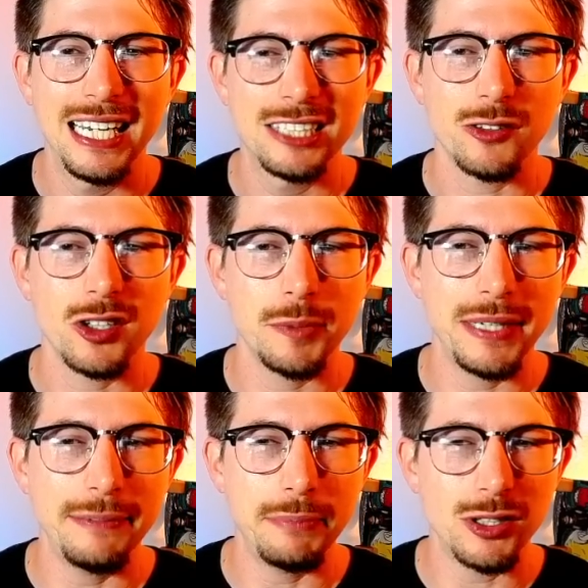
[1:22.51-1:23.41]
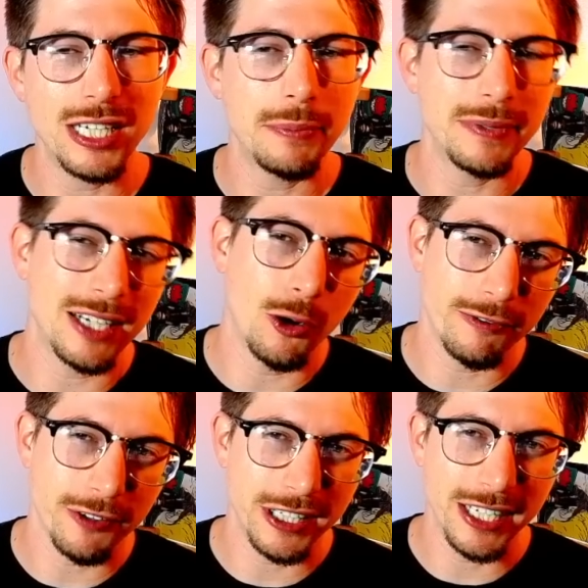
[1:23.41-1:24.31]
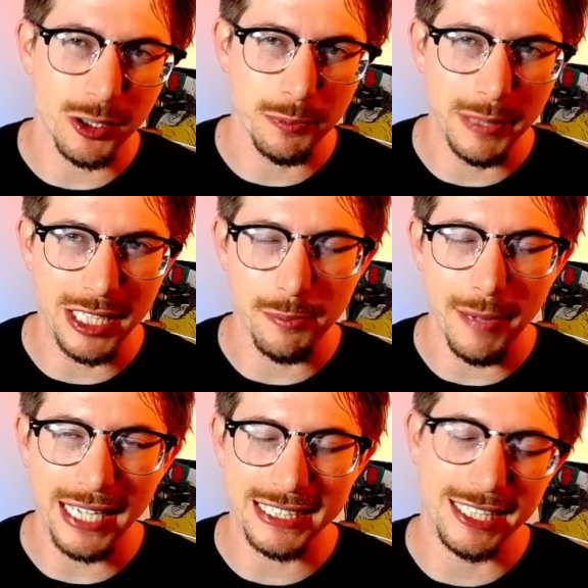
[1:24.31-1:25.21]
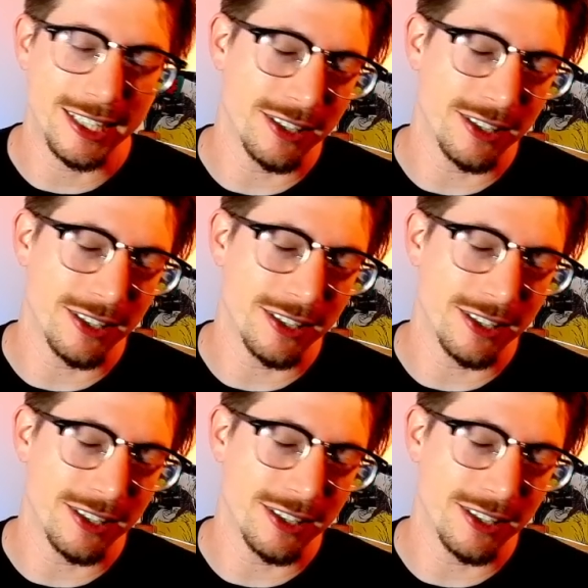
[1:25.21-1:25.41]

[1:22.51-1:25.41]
I'm going to be building up and going for another Meteor Mash here.